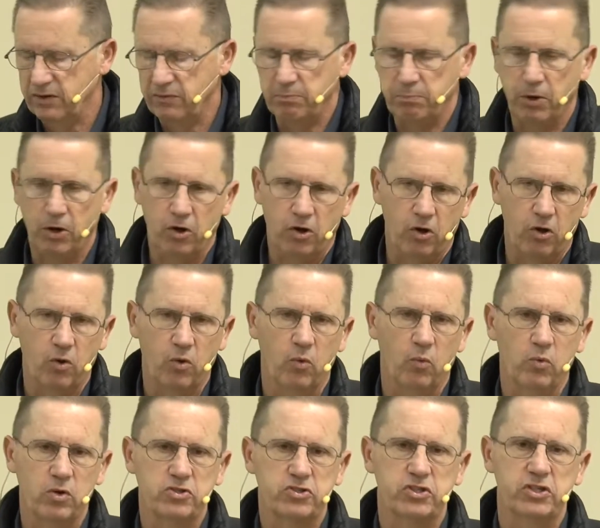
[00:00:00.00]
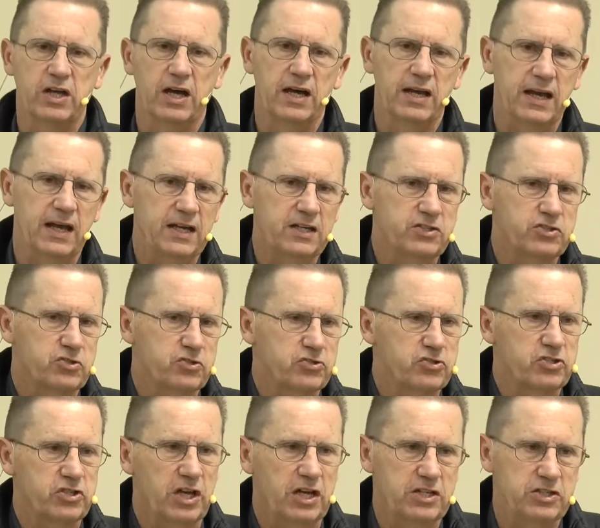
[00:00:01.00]
if Paul was not
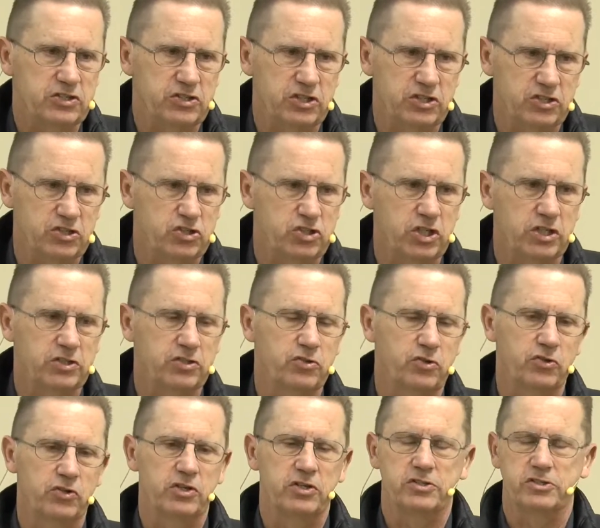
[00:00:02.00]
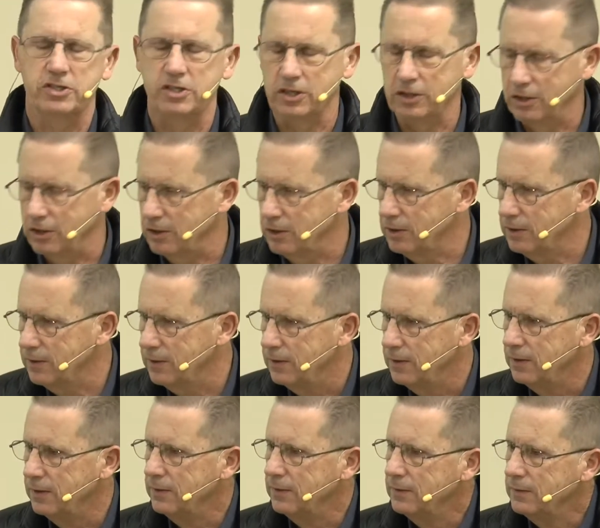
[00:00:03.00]
exercising gentleness here,
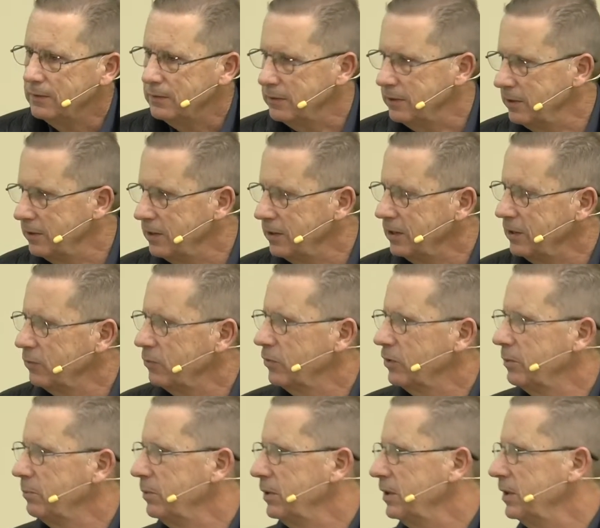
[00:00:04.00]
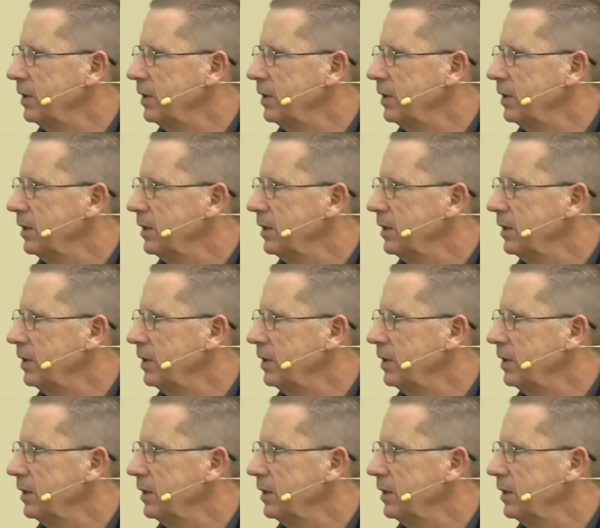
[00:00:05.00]
then he would be